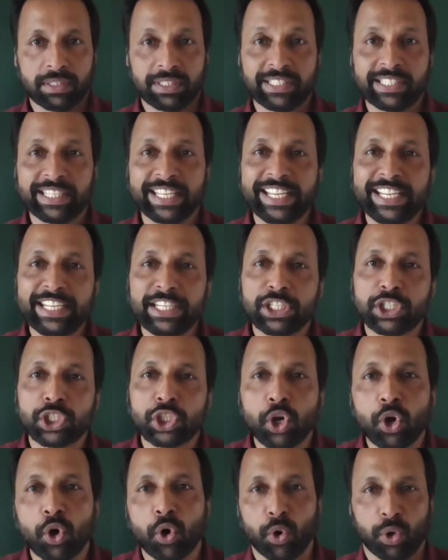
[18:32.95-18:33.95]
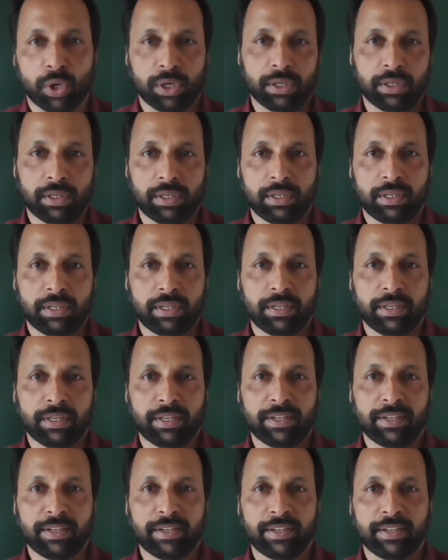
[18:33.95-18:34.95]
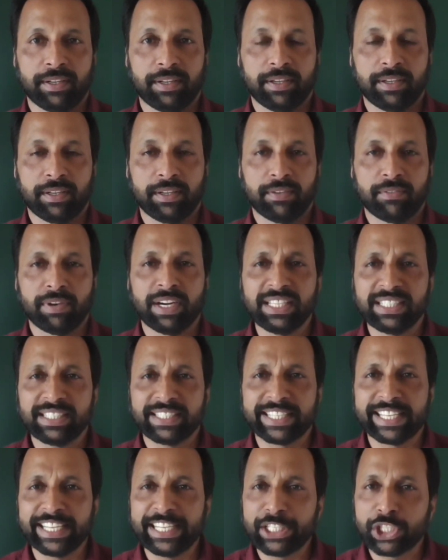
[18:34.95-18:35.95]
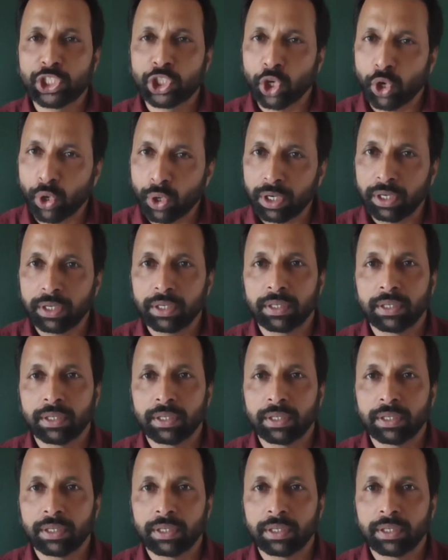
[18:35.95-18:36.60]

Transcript: Seashore. What is seashore?